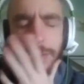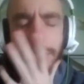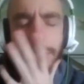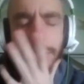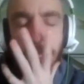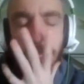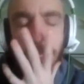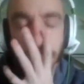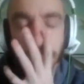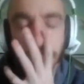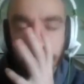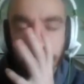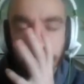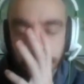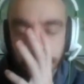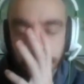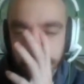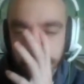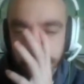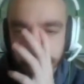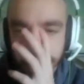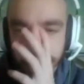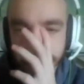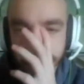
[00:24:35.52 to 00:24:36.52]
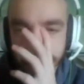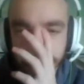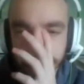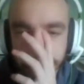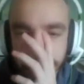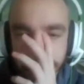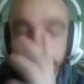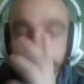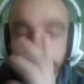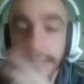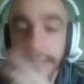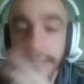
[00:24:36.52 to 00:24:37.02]
Ugh.
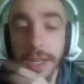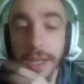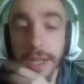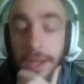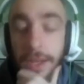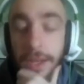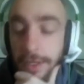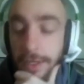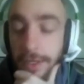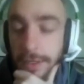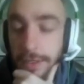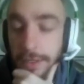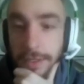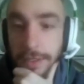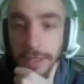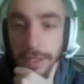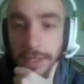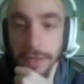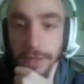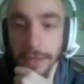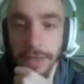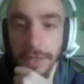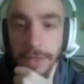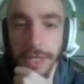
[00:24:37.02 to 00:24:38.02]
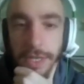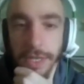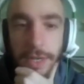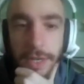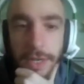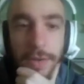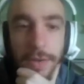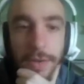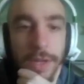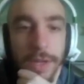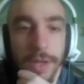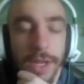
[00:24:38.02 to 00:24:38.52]
To think of it
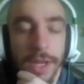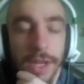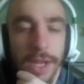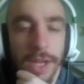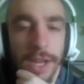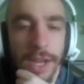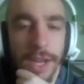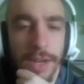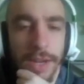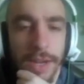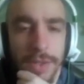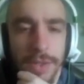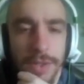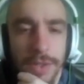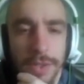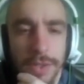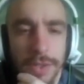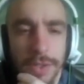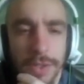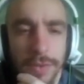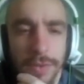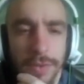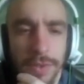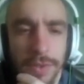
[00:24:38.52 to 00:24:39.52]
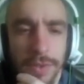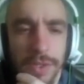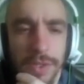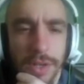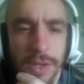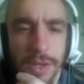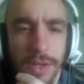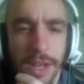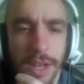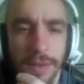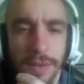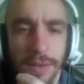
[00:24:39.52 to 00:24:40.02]
now. Our house used to feel so
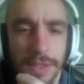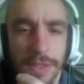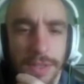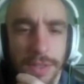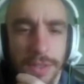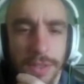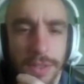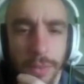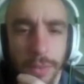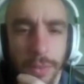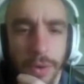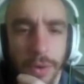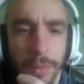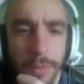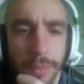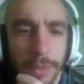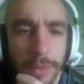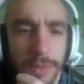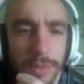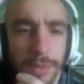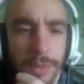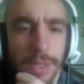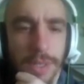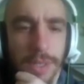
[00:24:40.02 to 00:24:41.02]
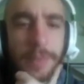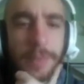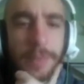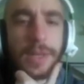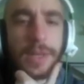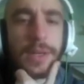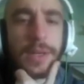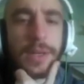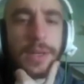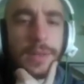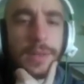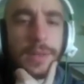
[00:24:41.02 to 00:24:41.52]
lively, so warm, but
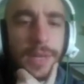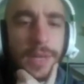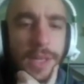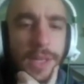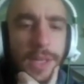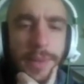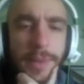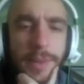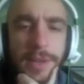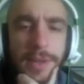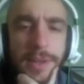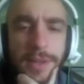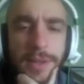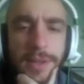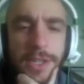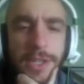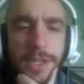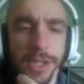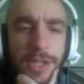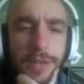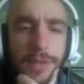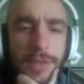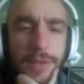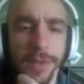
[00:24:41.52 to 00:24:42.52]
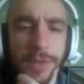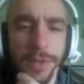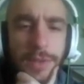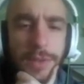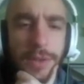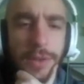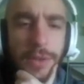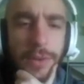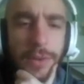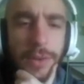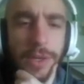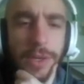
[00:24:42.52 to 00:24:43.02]
coming into the kitchen I
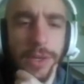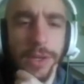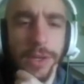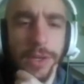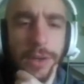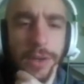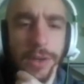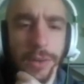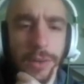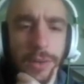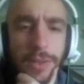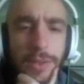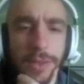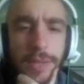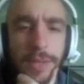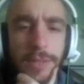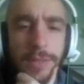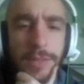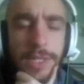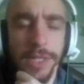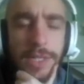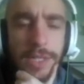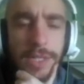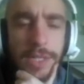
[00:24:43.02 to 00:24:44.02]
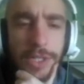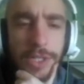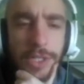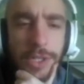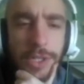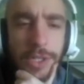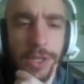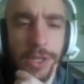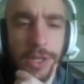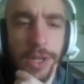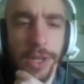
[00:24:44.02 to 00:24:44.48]
felt only a cold, empty tension.